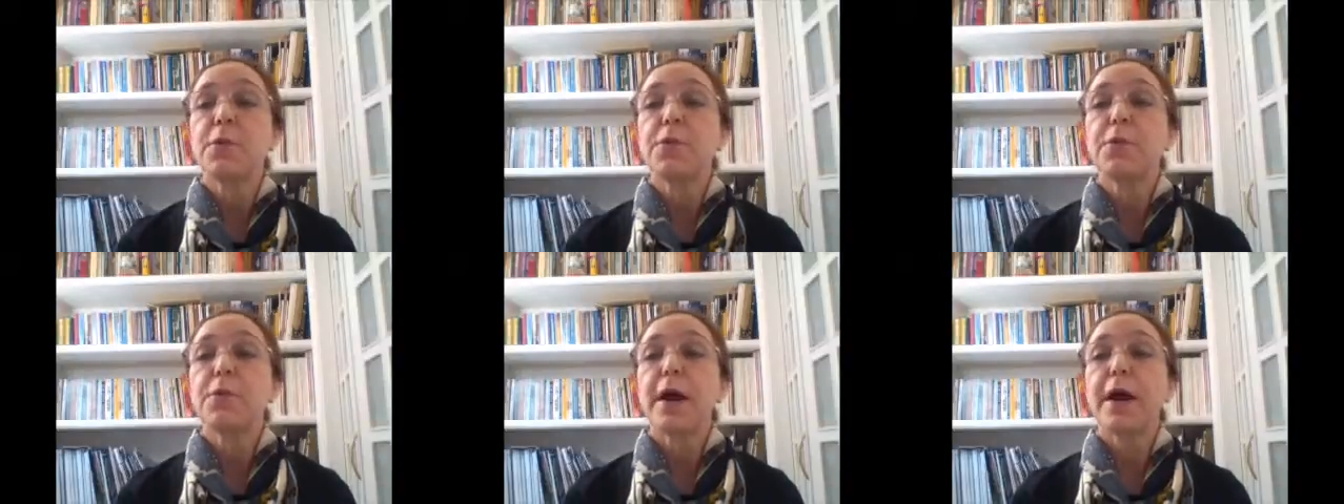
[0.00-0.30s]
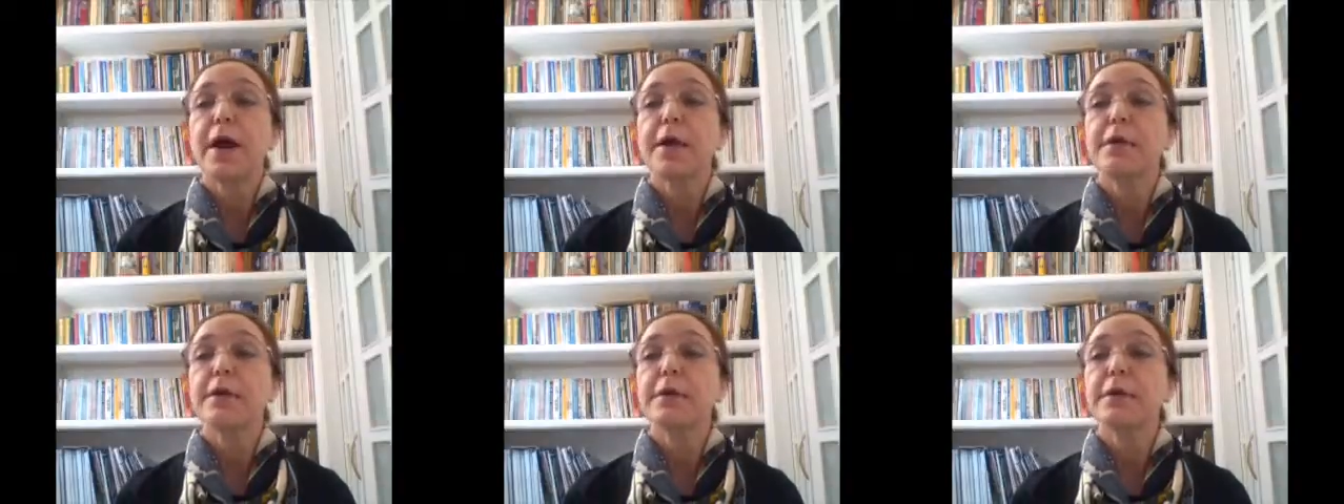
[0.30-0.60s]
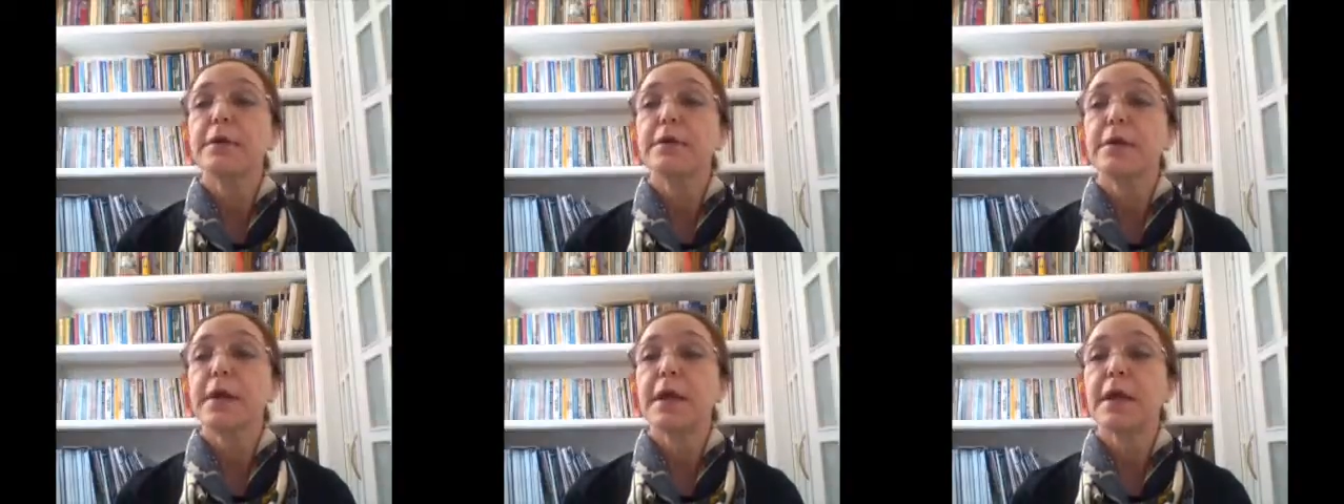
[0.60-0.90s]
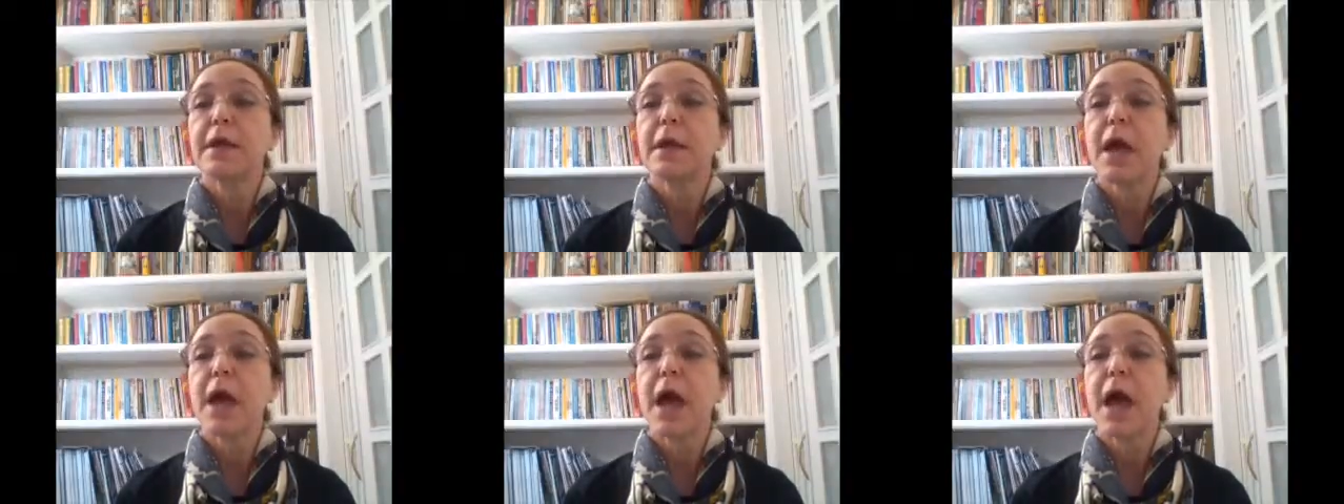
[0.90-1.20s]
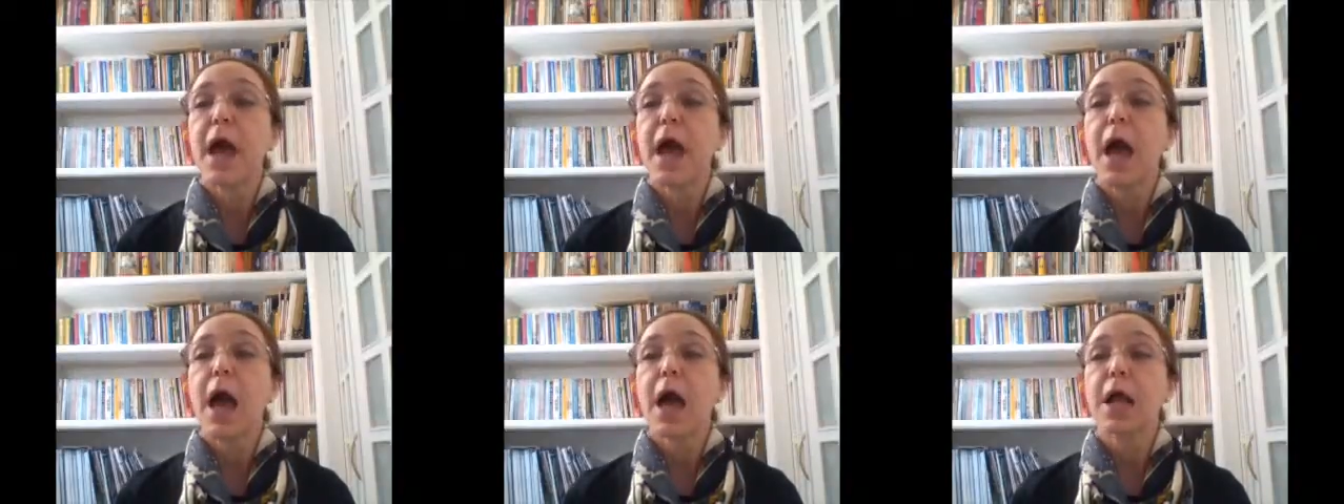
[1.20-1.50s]
rather than
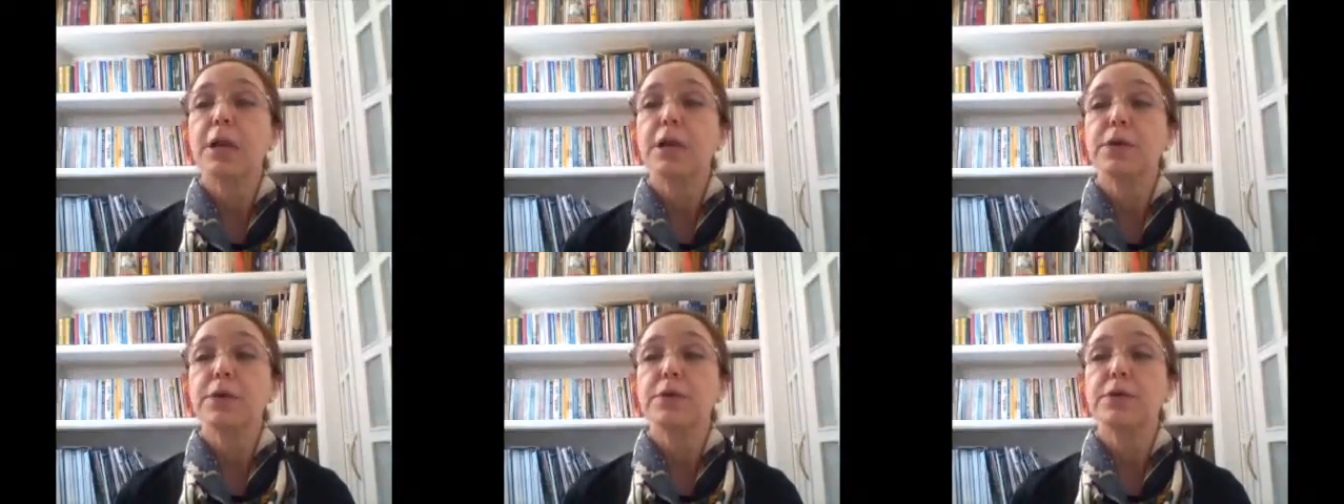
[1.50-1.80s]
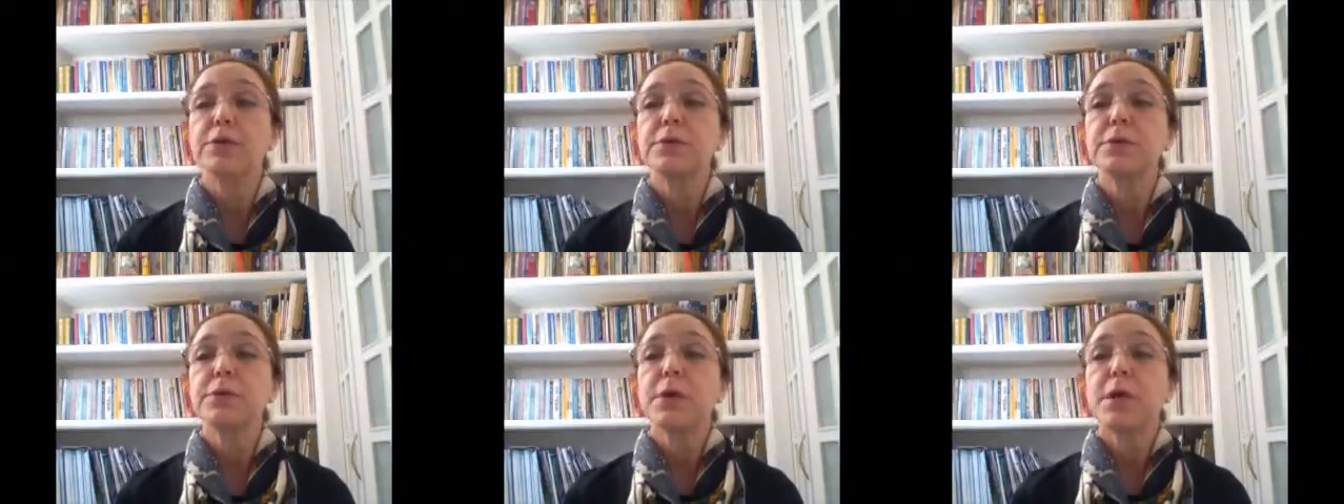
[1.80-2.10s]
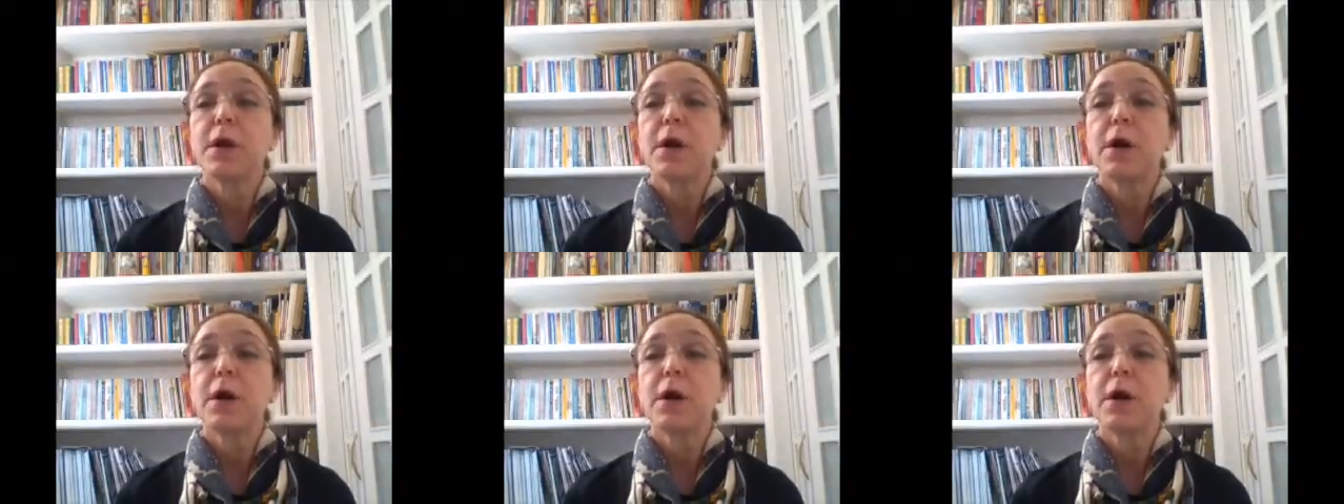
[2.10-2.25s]
allude